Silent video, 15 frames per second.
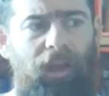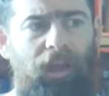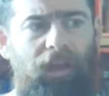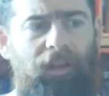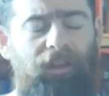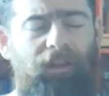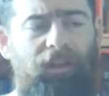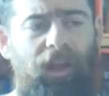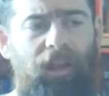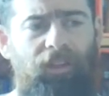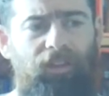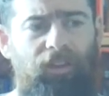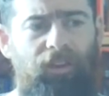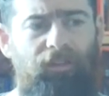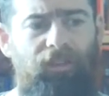
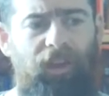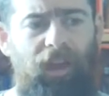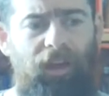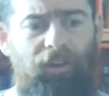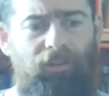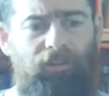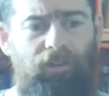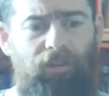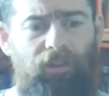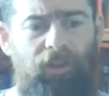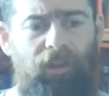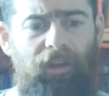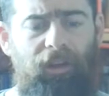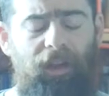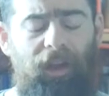intensity of the energies
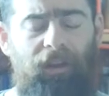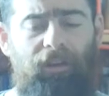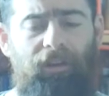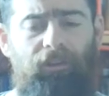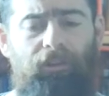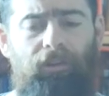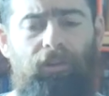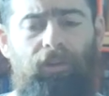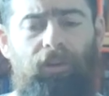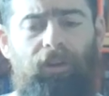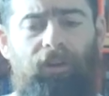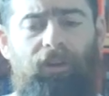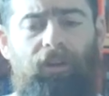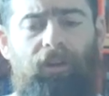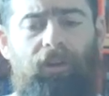connected to
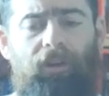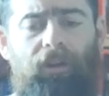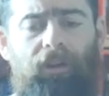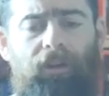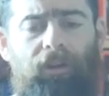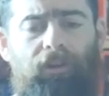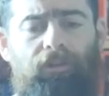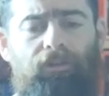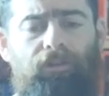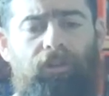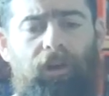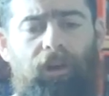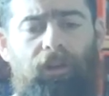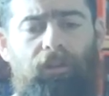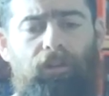their
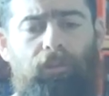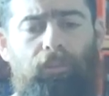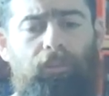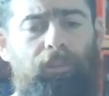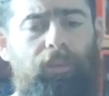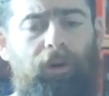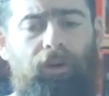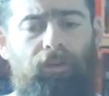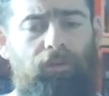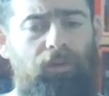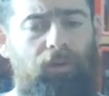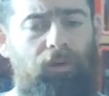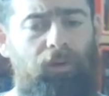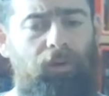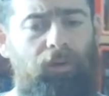
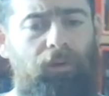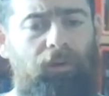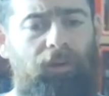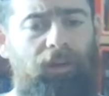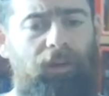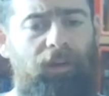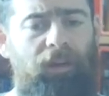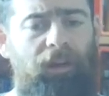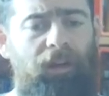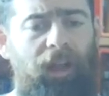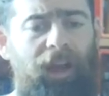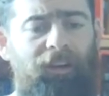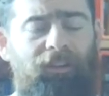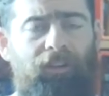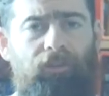transpersonal
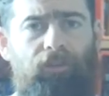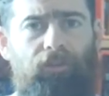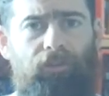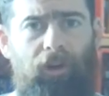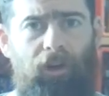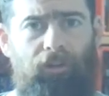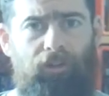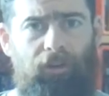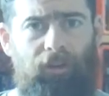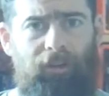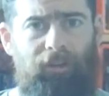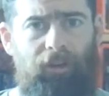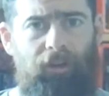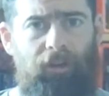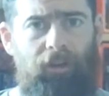narrative structure,
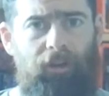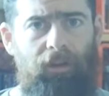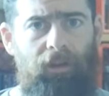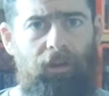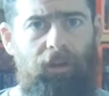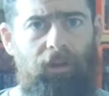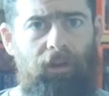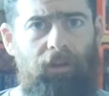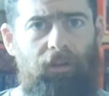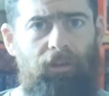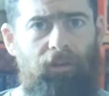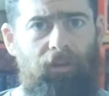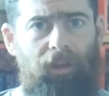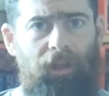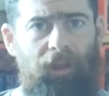
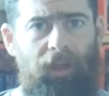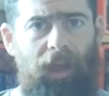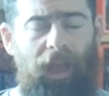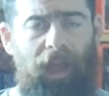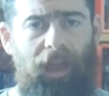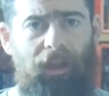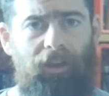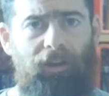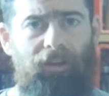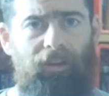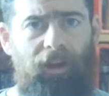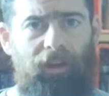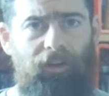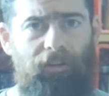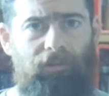so like anger
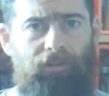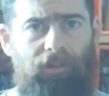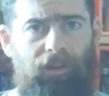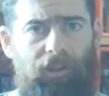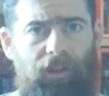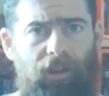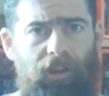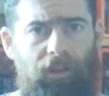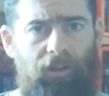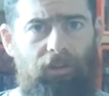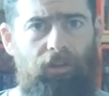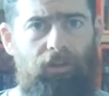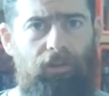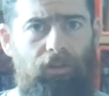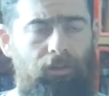energy
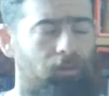is